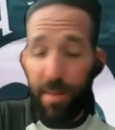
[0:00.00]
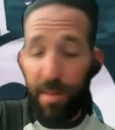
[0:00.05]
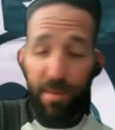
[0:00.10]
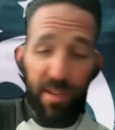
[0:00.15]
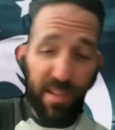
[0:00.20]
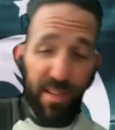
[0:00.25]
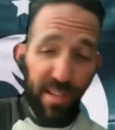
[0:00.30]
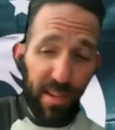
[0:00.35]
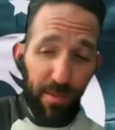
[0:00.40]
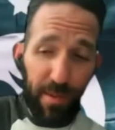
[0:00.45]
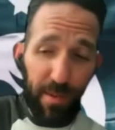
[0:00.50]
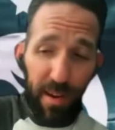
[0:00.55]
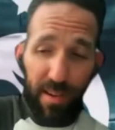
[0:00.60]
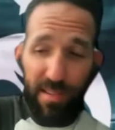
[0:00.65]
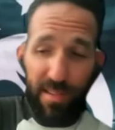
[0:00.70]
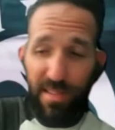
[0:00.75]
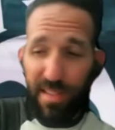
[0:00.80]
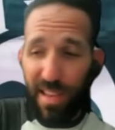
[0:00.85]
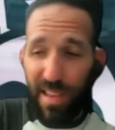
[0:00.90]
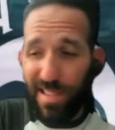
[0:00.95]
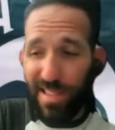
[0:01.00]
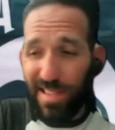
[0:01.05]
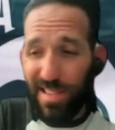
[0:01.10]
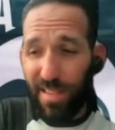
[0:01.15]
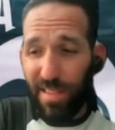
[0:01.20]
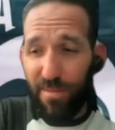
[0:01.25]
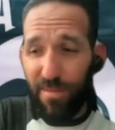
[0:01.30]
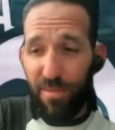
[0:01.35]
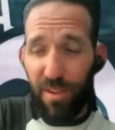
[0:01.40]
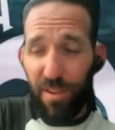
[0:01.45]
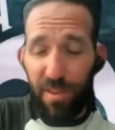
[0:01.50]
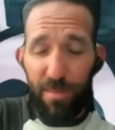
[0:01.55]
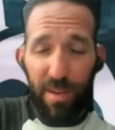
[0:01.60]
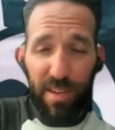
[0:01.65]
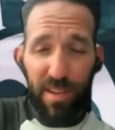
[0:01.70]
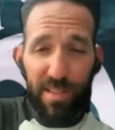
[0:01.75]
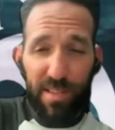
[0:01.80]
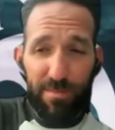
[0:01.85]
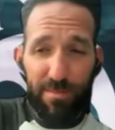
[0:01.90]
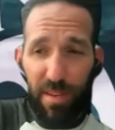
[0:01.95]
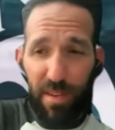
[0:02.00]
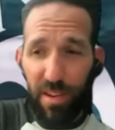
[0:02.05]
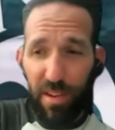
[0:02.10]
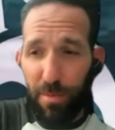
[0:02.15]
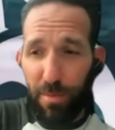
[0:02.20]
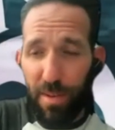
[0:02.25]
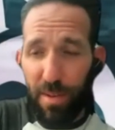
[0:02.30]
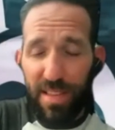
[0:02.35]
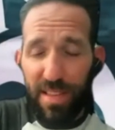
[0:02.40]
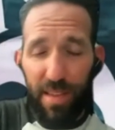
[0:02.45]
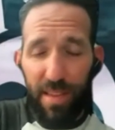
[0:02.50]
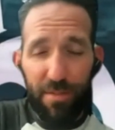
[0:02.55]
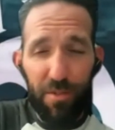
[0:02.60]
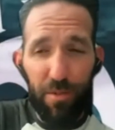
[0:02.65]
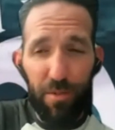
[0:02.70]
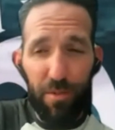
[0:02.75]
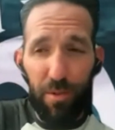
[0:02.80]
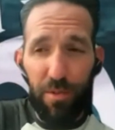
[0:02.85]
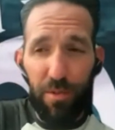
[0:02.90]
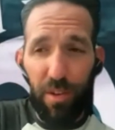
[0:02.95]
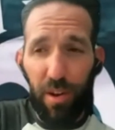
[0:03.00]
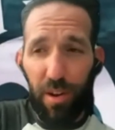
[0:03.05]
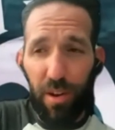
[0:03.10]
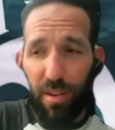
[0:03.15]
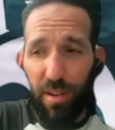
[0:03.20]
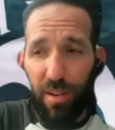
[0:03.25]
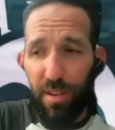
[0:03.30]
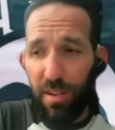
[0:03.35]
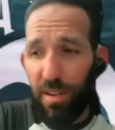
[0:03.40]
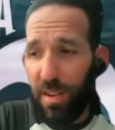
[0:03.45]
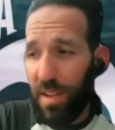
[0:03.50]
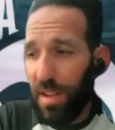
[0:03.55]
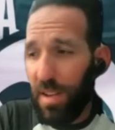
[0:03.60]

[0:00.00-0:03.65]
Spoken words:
I'm going to sit around and sit in front of my 7-year-old daughter,